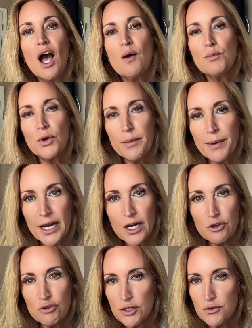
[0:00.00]
prepaid
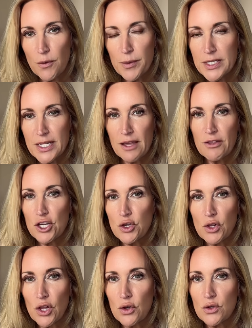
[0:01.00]
interest from the day that you
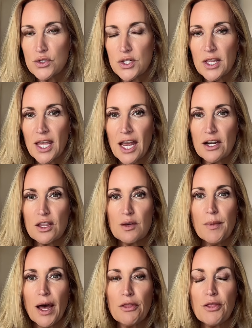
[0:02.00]
close to the end of the
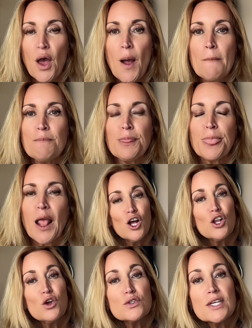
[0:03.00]
month.
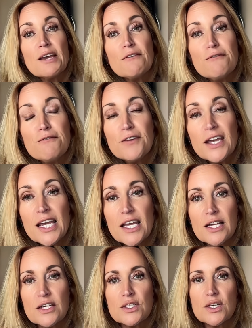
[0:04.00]
Closing
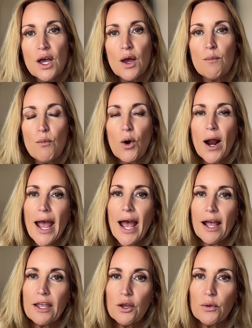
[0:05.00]
fees more
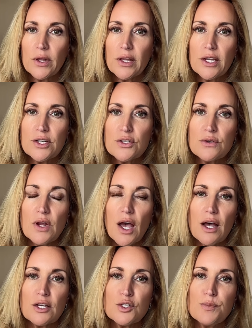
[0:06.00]
accurately
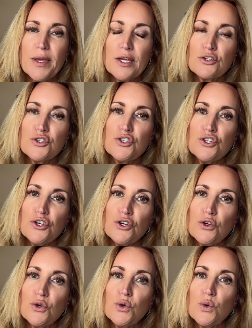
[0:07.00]
speaks
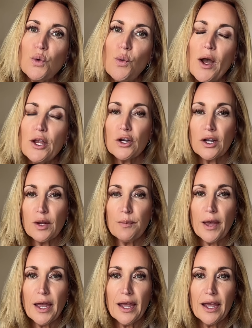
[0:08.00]
to what you're going to
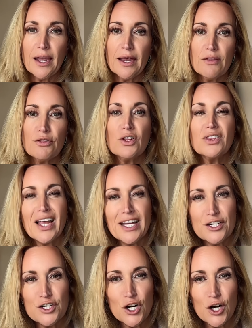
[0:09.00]
pay the
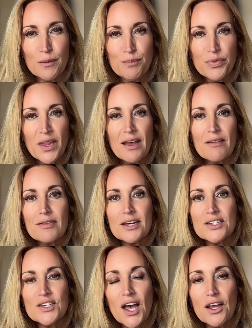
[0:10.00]
lender, the
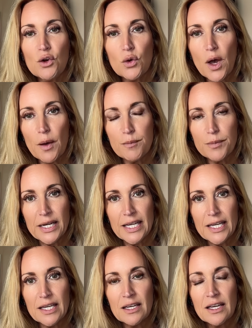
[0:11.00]
title
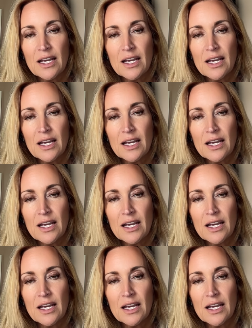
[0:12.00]
company,